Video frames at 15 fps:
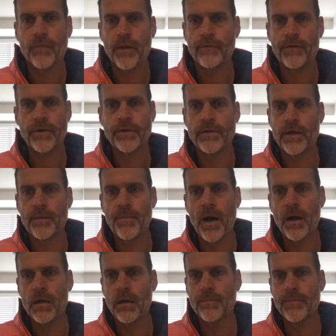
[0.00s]
already done a
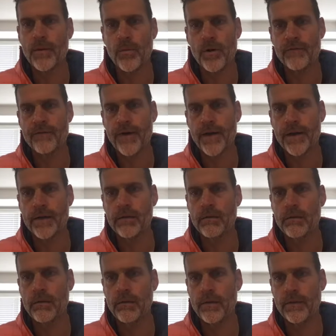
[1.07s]
mock-up. They work fine.
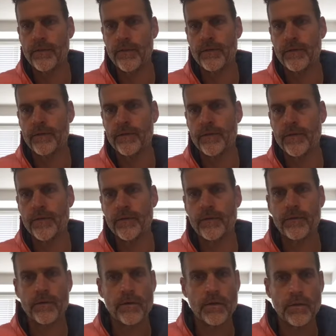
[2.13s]
This is just
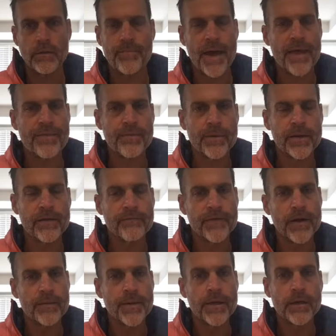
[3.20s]
a bad 3D
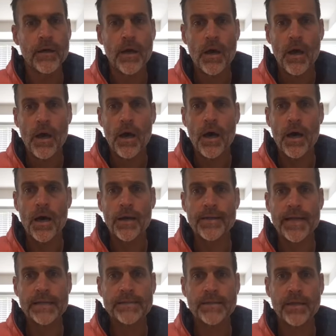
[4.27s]
environment.
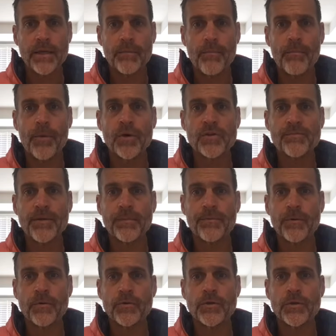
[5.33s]
Next thing, most
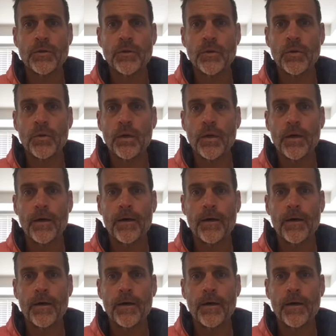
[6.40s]
people do